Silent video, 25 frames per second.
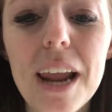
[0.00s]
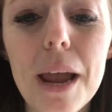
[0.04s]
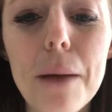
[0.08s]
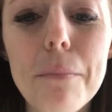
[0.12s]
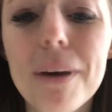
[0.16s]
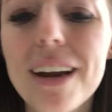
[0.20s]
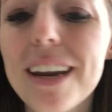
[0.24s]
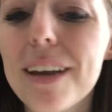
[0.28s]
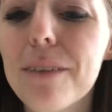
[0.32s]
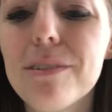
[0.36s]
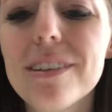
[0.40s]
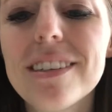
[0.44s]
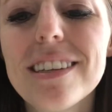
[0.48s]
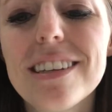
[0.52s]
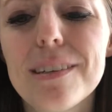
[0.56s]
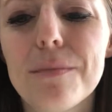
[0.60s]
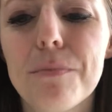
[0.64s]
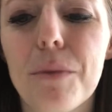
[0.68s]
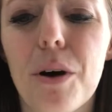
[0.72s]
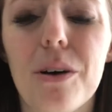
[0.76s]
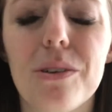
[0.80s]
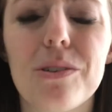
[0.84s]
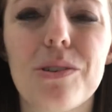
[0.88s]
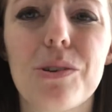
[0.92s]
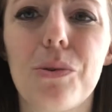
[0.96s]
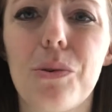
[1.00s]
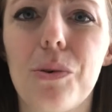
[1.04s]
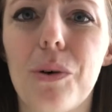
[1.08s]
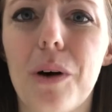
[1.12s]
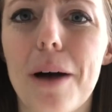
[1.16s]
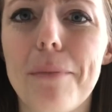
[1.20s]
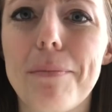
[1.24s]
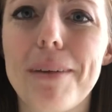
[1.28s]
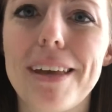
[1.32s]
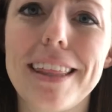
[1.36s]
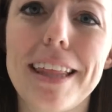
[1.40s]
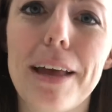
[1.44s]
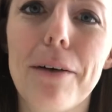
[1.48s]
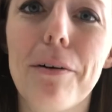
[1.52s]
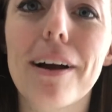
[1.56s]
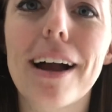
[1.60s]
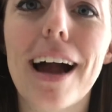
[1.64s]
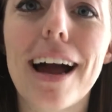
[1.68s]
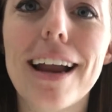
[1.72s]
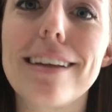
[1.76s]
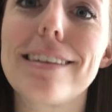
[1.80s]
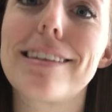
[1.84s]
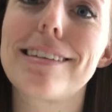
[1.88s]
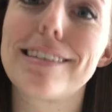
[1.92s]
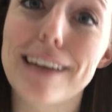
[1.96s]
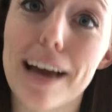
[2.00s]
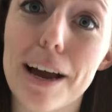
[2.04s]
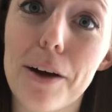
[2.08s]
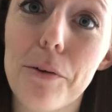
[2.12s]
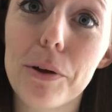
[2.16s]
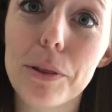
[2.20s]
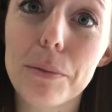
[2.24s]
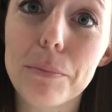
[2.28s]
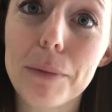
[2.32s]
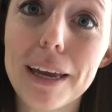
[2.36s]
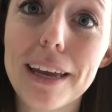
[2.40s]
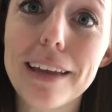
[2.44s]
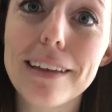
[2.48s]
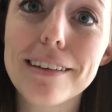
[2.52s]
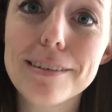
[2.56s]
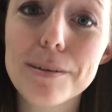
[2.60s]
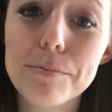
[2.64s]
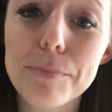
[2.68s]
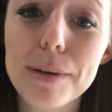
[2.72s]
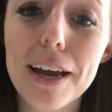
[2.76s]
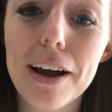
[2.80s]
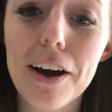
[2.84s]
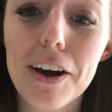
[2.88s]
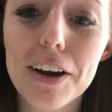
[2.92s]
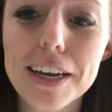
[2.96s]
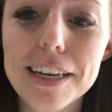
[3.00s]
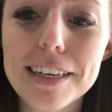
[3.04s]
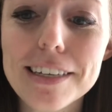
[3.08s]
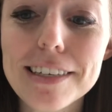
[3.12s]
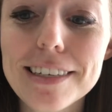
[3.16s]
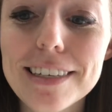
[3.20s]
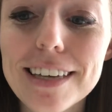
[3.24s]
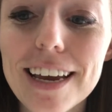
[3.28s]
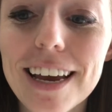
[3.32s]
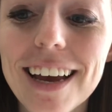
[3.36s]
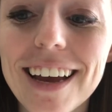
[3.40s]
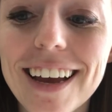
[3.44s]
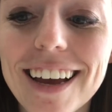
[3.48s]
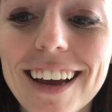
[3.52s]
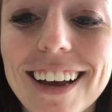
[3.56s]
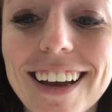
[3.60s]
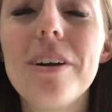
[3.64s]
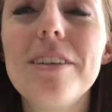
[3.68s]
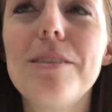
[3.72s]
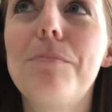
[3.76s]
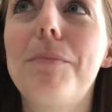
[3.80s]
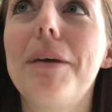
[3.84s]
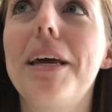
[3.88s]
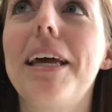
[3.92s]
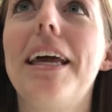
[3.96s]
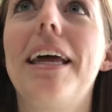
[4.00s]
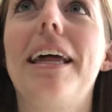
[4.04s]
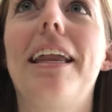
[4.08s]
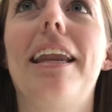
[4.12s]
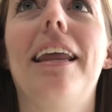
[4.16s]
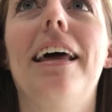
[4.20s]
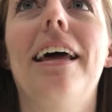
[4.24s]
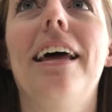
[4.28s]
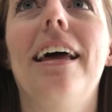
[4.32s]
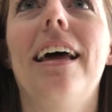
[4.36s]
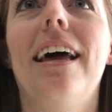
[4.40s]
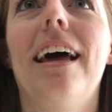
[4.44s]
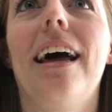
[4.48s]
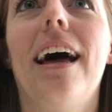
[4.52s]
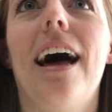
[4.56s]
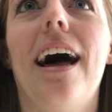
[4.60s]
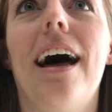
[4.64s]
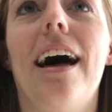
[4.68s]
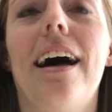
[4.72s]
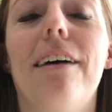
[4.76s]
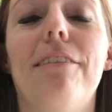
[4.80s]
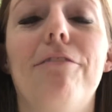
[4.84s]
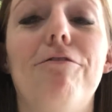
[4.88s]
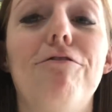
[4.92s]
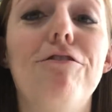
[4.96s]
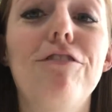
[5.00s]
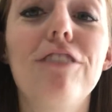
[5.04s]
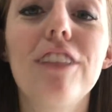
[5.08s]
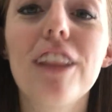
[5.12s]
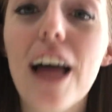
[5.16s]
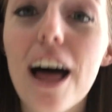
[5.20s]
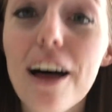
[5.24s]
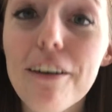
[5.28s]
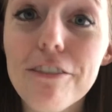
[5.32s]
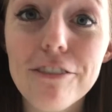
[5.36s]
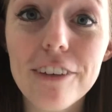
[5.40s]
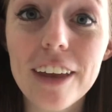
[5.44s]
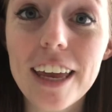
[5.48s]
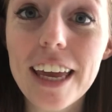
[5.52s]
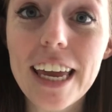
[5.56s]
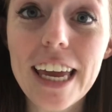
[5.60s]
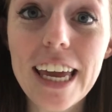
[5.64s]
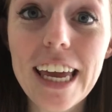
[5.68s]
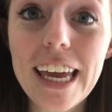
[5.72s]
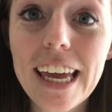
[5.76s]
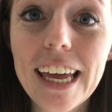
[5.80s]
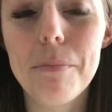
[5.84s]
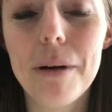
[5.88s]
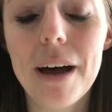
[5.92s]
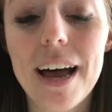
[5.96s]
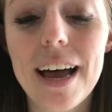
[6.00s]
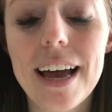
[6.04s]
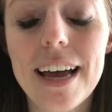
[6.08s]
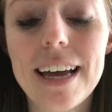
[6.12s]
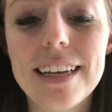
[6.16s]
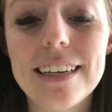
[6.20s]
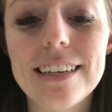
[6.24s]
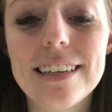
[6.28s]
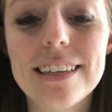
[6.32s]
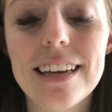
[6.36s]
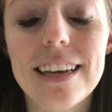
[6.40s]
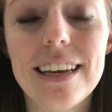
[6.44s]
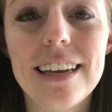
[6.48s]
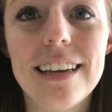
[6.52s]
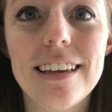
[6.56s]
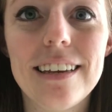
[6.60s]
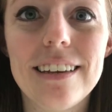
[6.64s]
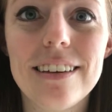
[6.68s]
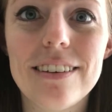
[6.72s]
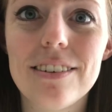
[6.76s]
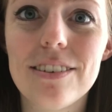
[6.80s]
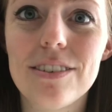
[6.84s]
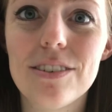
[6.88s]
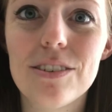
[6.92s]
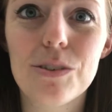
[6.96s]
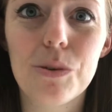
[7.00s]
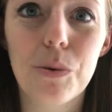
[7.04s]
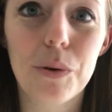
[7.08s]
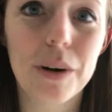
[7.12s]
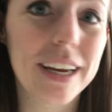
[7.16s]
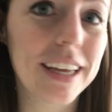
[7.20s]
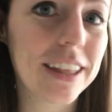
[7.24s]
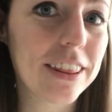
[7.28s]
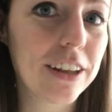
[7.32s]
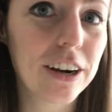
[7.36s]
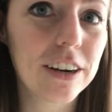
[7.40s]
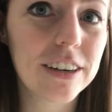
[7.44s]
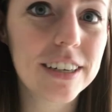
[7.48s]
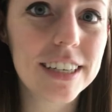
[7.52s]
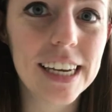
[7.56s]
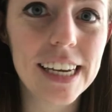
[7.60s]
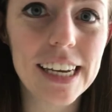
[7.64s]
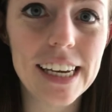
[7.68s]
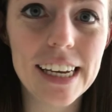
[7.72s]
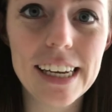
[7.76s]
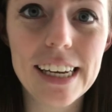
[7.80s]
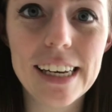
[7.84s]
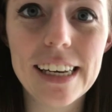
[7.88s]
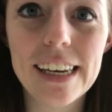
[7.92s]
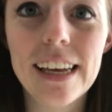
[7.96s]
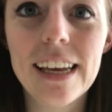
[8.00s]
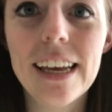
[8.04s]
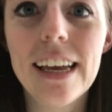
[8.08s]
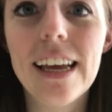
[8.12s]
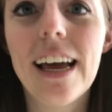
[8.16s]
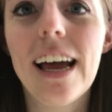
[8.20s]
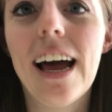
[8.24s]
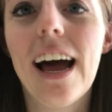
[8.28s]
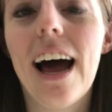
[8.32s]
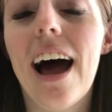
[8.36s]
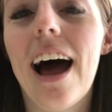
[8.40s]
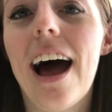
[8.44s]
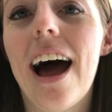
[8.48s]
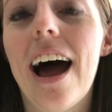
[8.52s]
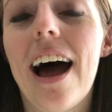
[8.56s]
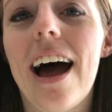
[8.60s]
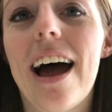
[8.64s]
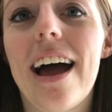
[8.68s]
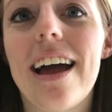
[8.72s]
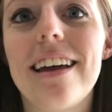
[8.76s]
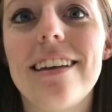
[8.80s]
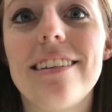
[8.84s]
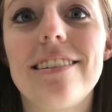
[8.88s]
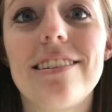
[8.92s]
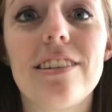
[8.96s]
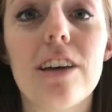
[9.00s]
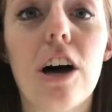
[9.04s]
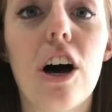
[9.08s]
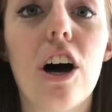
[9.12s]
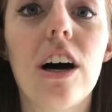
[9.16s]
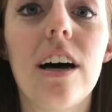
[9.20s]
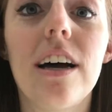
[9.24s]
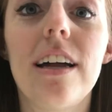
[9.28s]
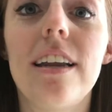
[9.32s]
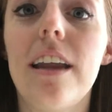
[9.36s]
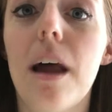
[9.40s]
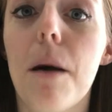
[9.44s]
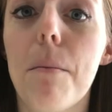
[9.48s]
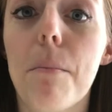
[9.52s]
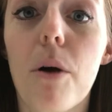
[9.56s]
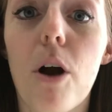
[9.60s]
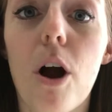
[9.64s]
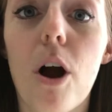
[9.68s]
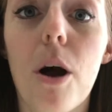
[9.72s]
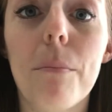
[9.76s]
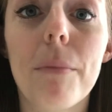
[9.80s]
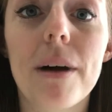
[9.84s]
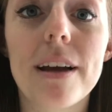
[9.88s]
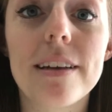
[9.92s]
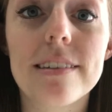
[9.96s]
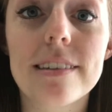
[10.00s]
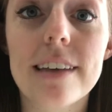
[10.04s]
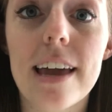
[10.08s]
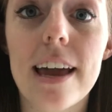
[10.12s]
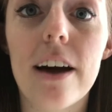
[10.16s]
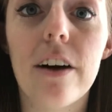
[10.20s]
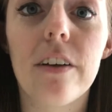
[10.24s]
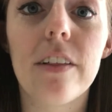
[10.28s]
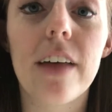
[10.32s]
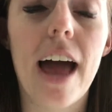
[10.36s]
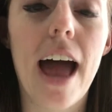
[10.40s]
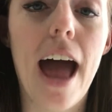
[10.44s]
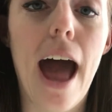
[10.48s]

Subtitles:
but it was a small school. I mean, they were kind of stuck with me, to be honest. Always been fluffy, but in 2013, I saw a number on my scale that